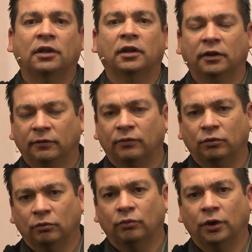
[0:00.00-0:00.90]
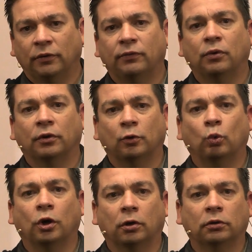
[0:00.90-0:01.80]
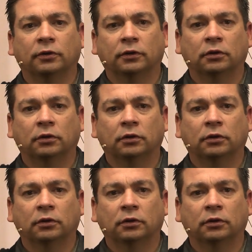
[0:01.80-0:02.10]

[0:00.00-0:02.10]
and, and for the world?